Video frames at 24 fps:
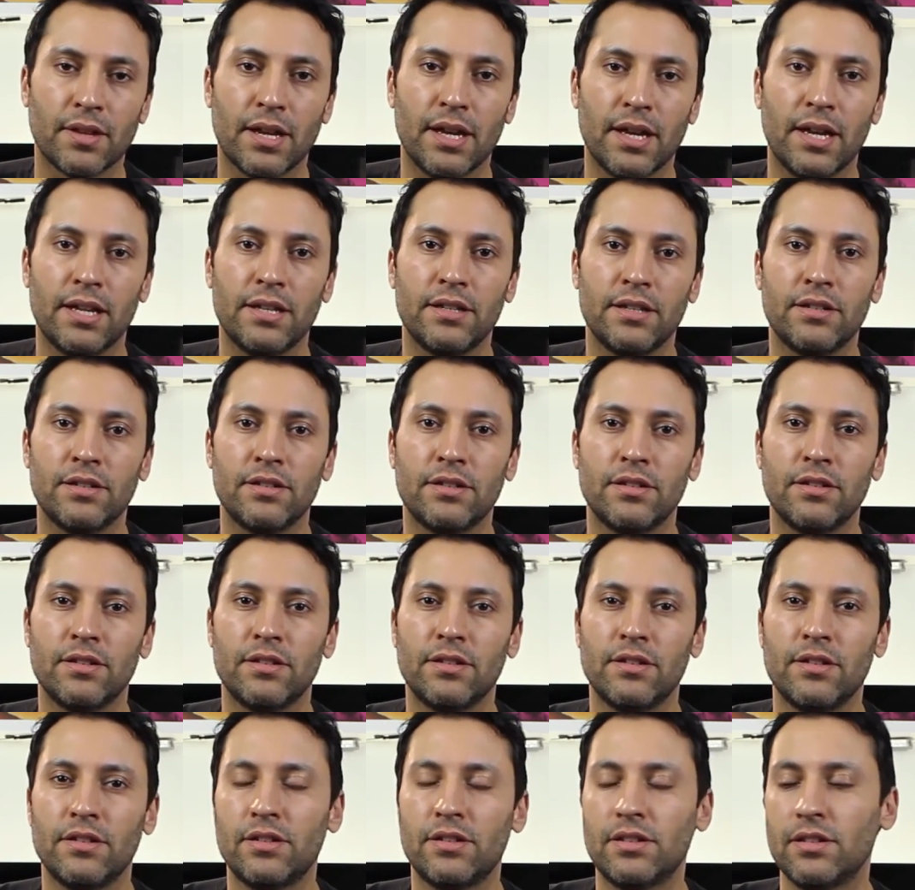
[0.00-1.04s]
And
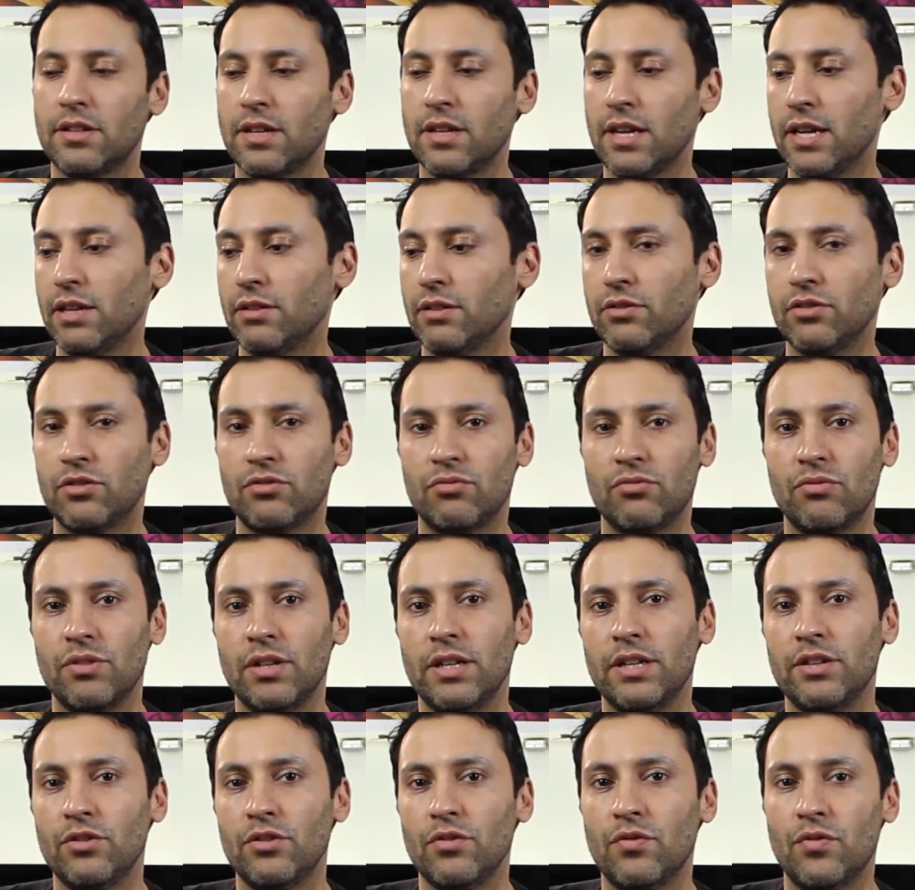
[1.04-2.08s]
the scales
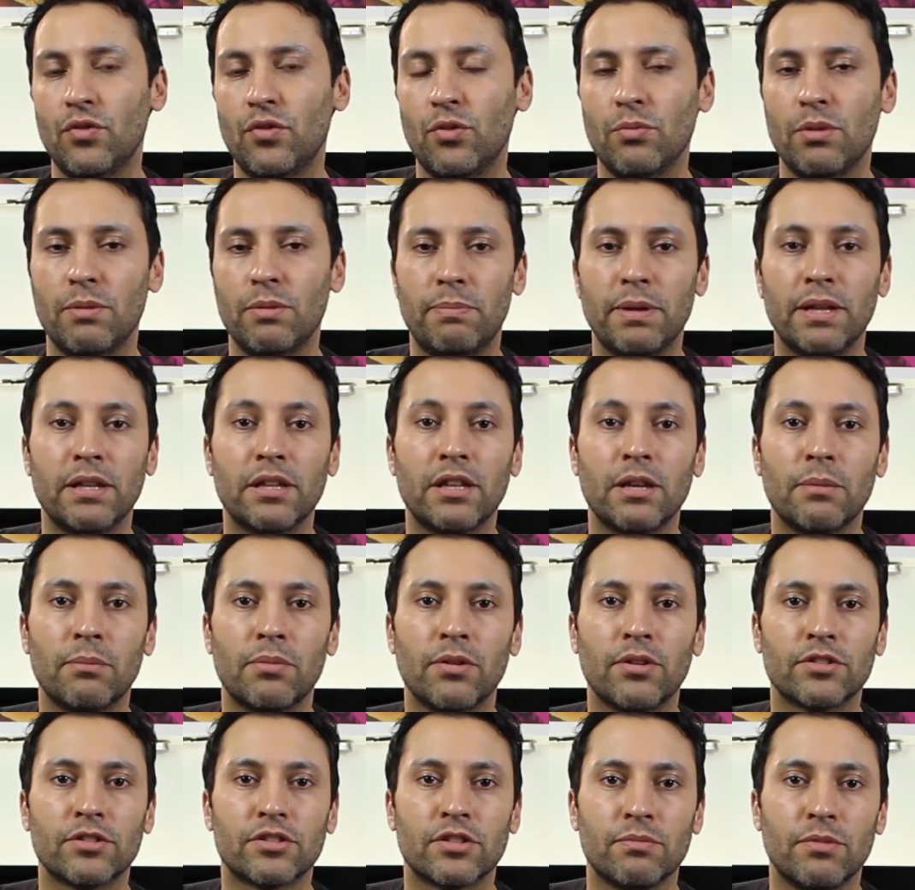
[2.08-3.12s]
really do form the building
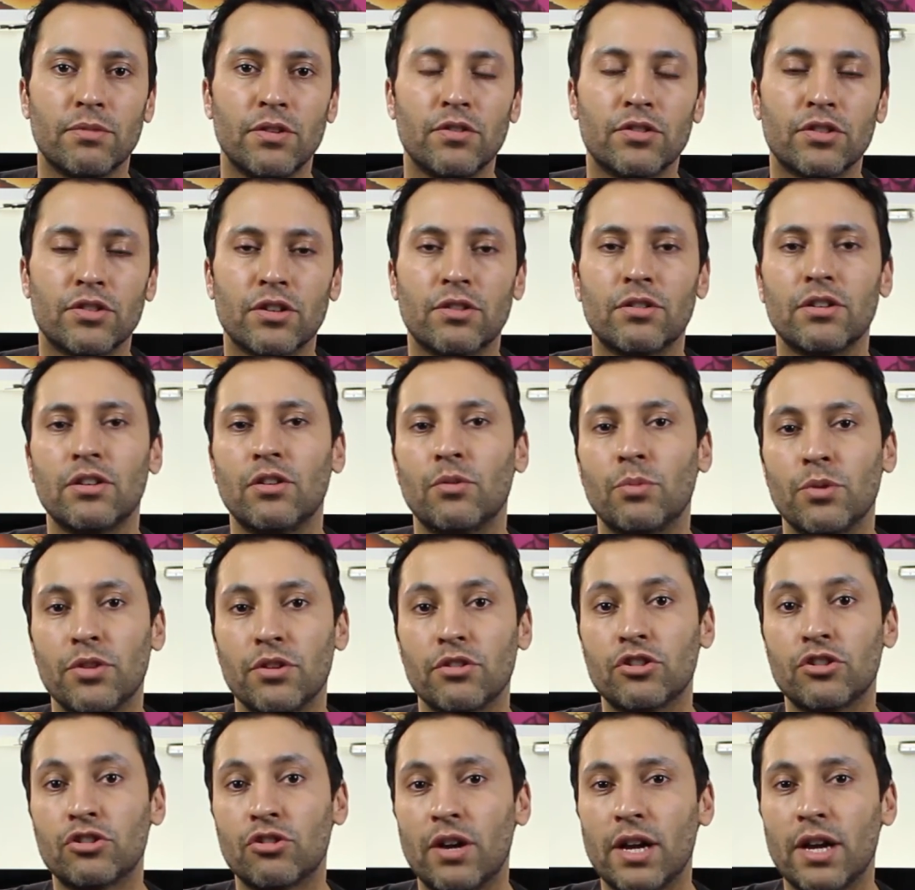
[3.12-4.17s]
blocks of music, along with
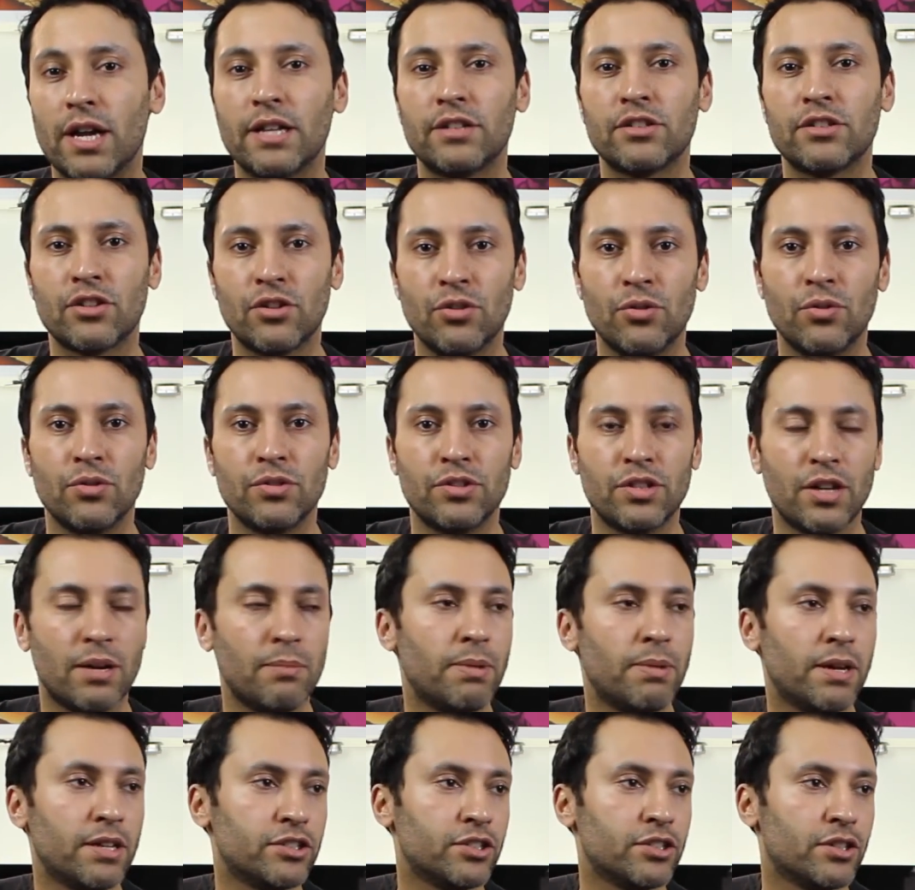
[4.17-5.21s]
your triads, chords,
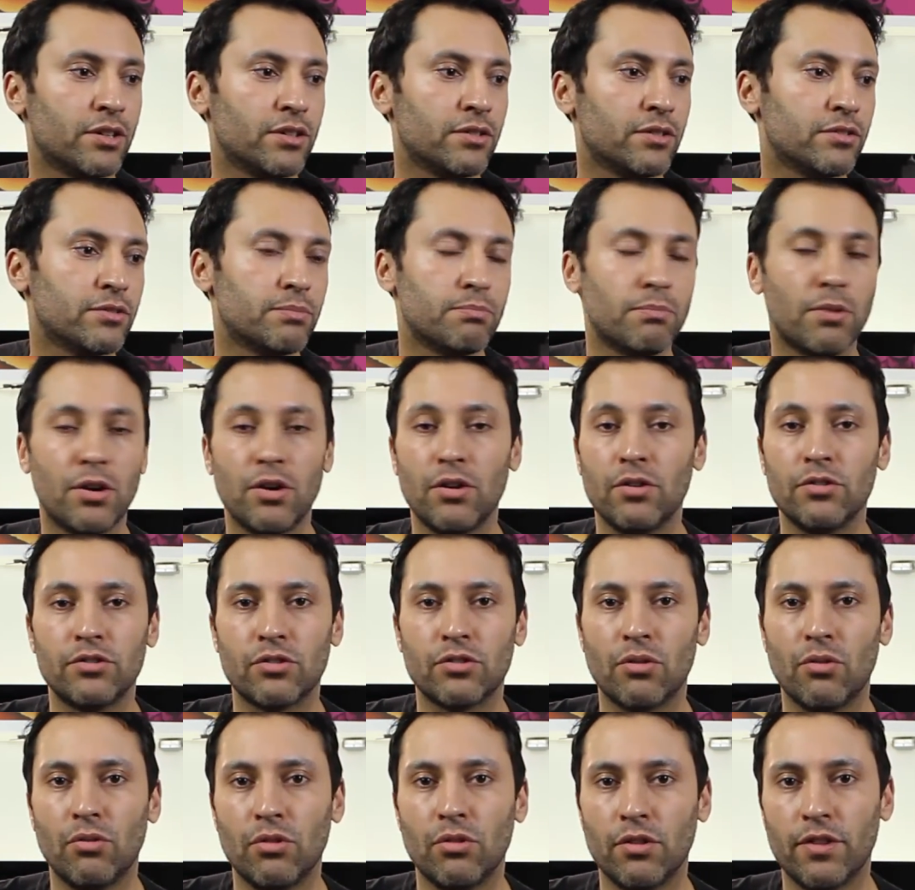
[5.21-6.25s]
arpeggios, modes,
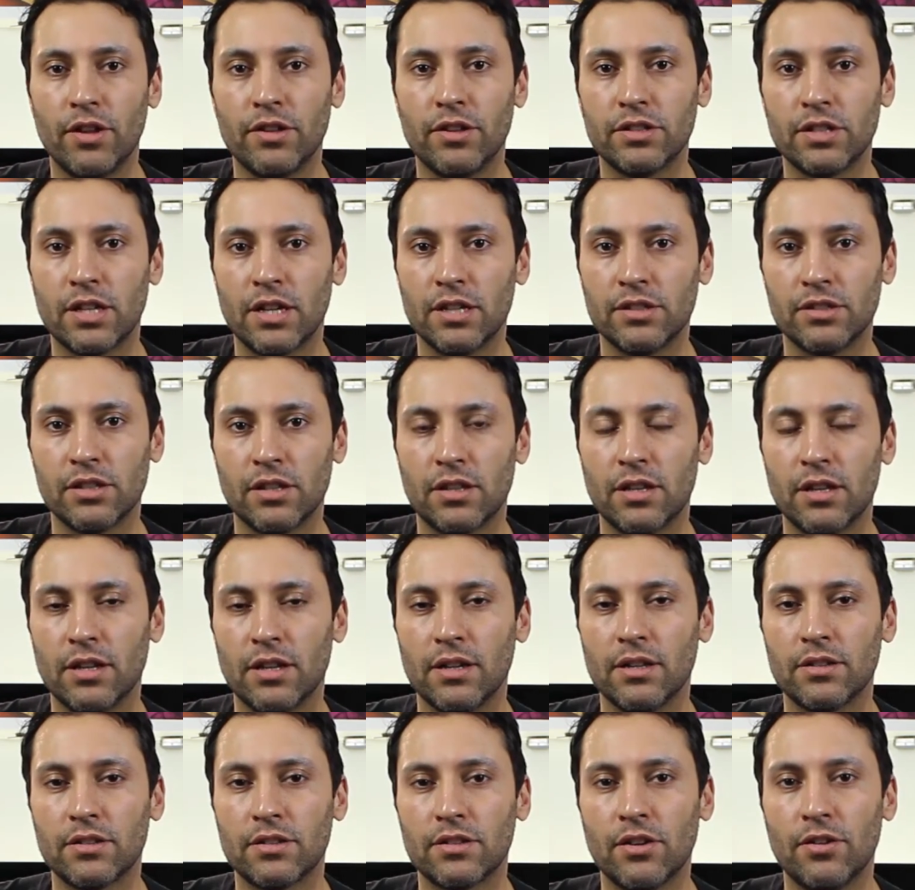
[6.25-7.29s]
all of those kinds of
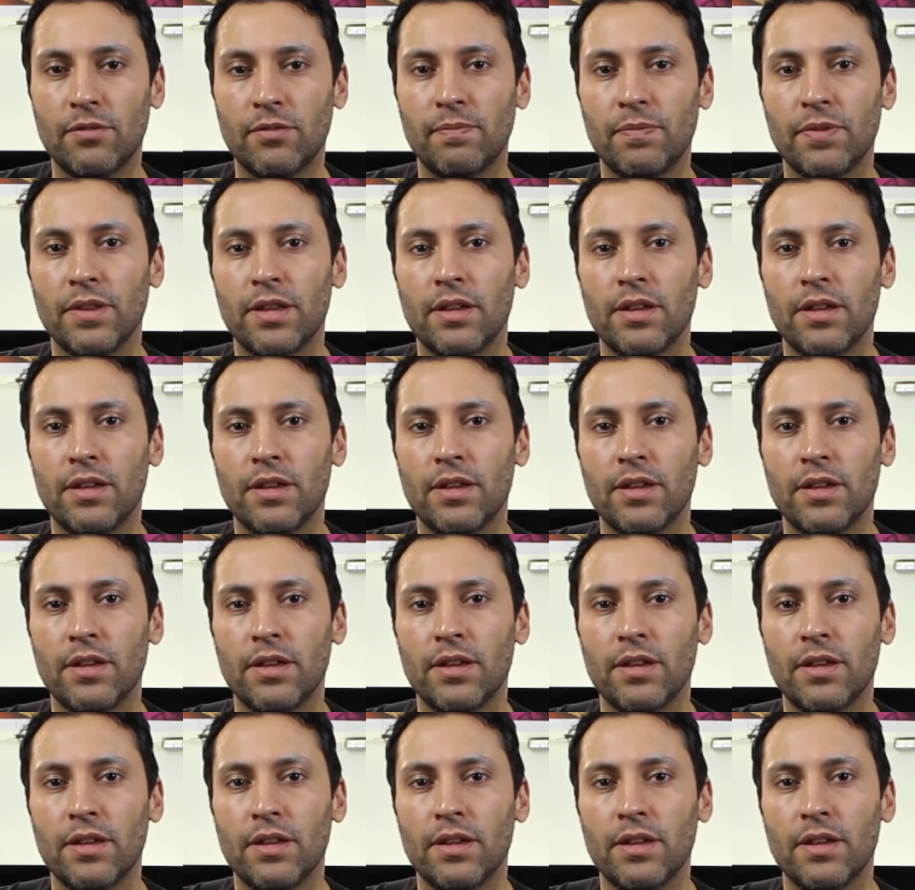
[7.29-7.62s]
things. So